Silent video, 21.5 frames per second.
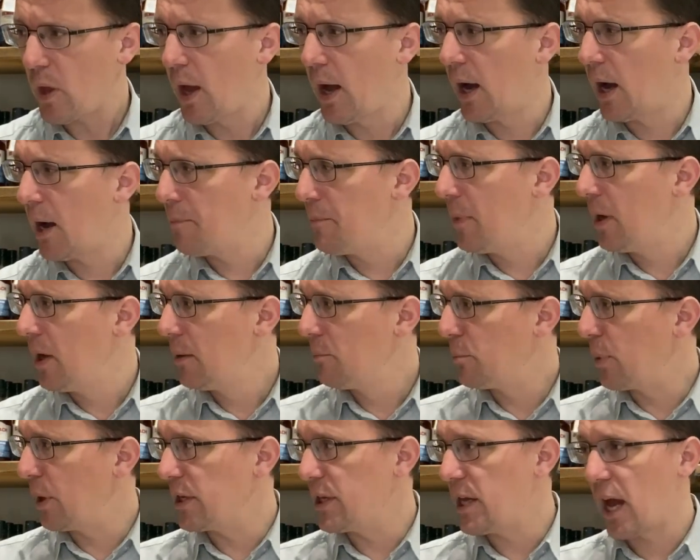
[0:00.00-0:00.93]

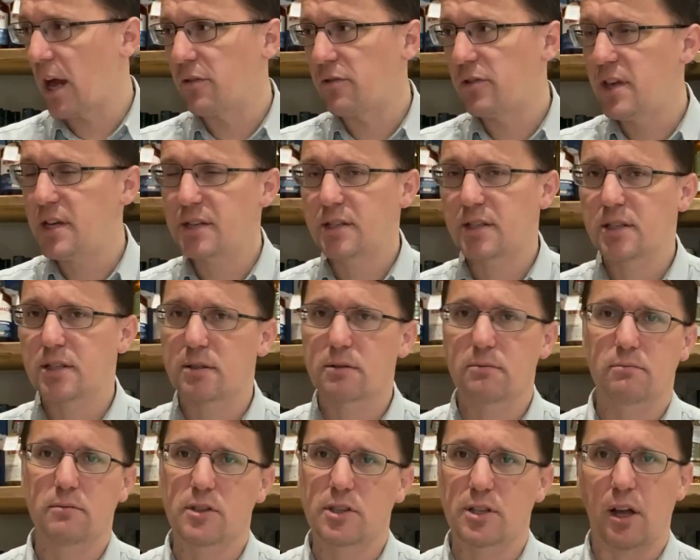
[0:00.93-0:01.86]
But yeah,
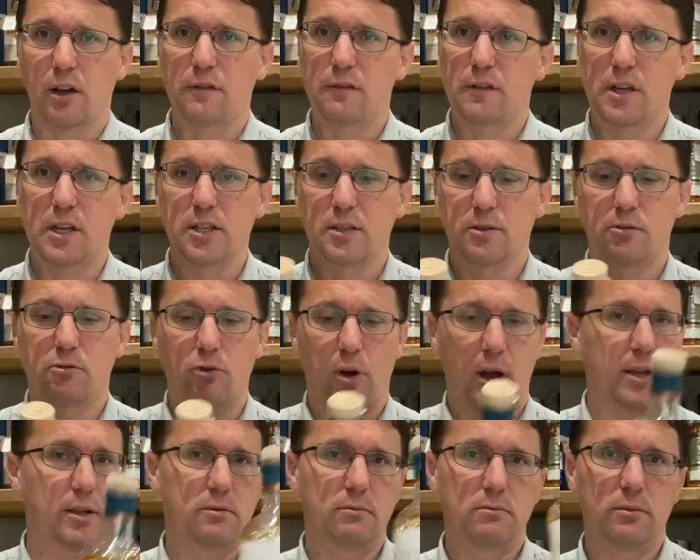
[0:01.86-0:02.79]
this stuff is
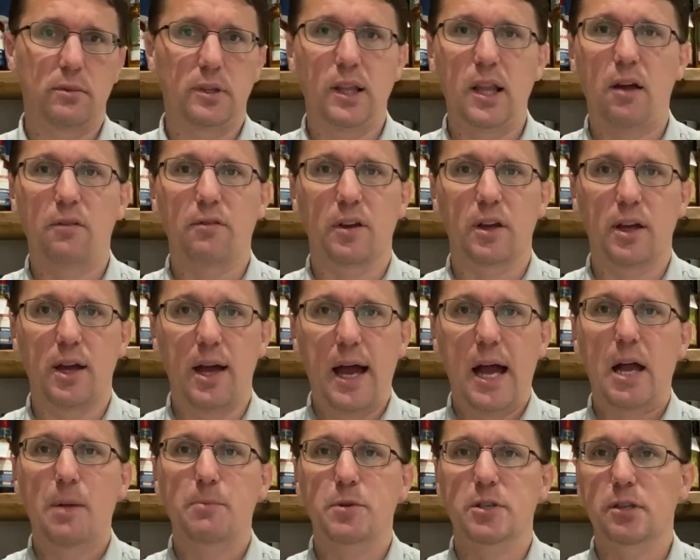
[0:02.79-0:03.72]
great. Love it.
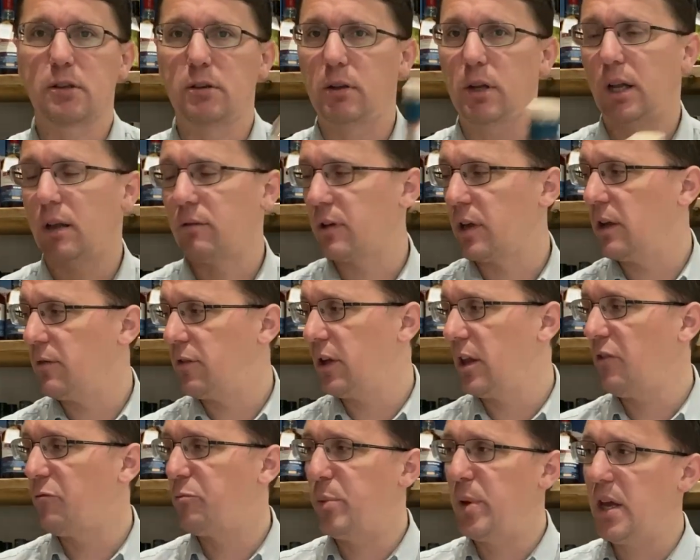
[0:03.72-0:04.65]
Absolutely love it. If you
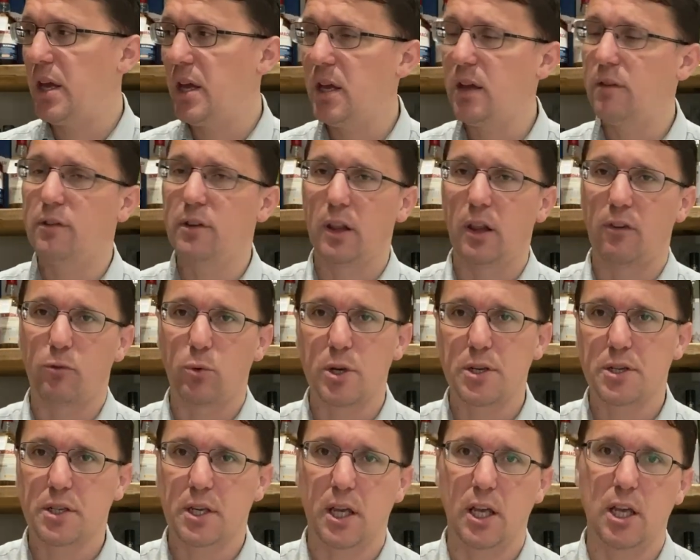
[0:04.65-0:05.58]
love beer, if you love
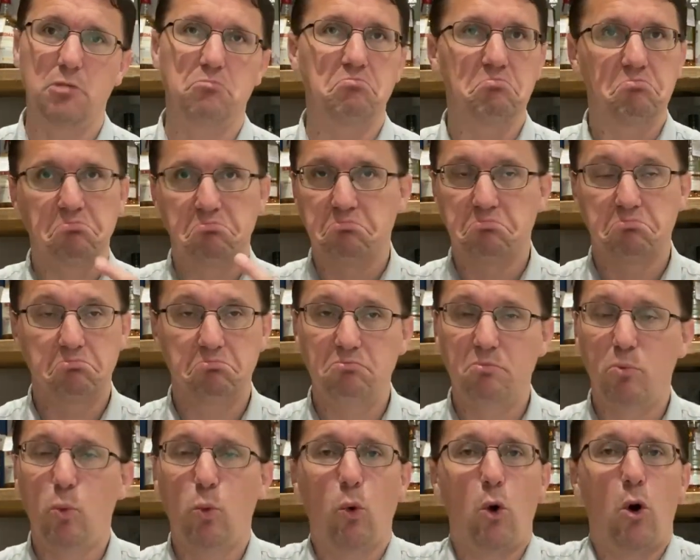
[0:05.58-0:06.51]
whiskey,
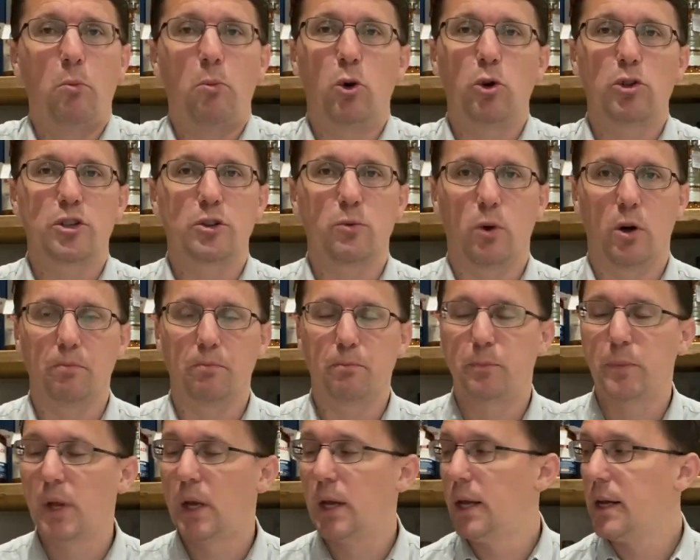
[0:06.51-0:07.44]
what more do you want?
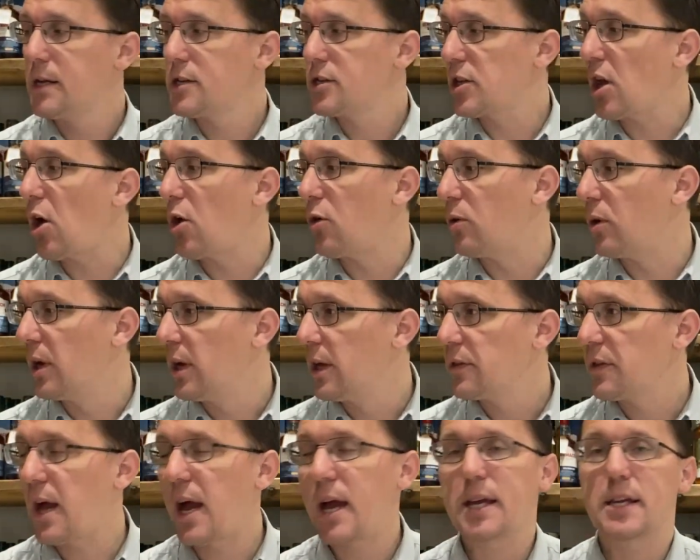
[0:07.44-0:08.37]
So
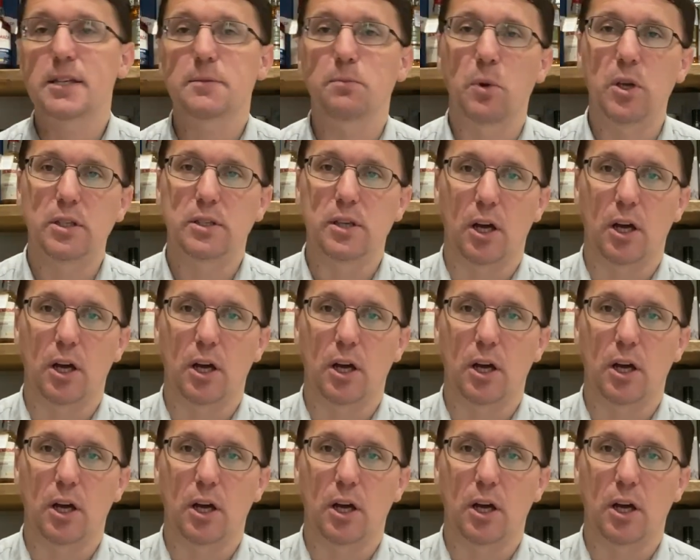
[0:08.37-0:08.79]
that is me